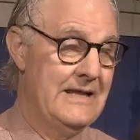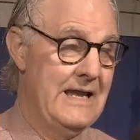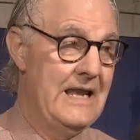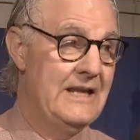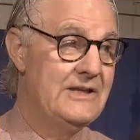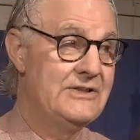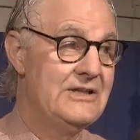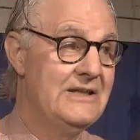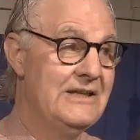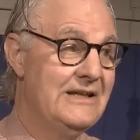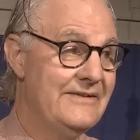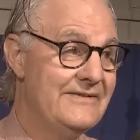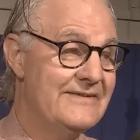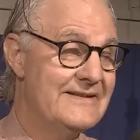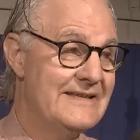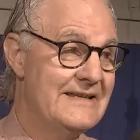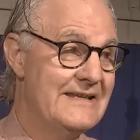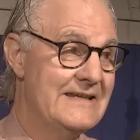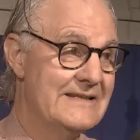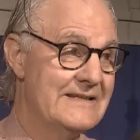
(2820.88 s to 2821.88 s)
Yeah. And she lives
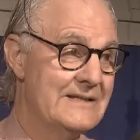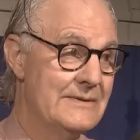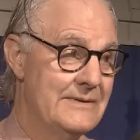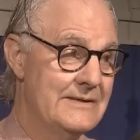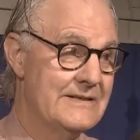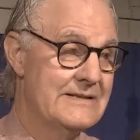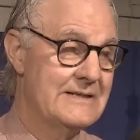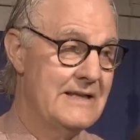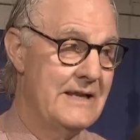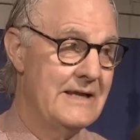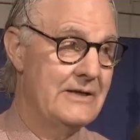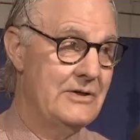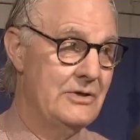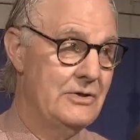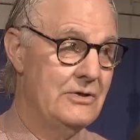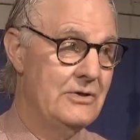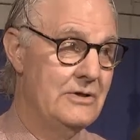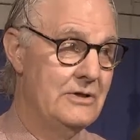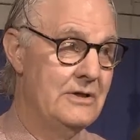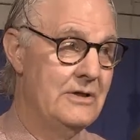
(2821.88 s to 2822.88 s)
there, so it's like
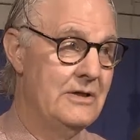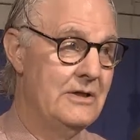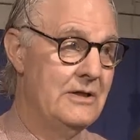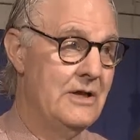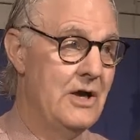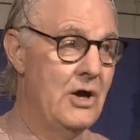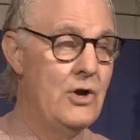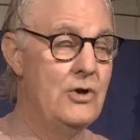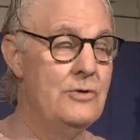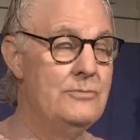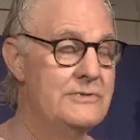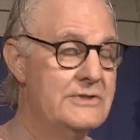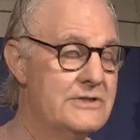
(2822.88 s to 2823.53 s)
her home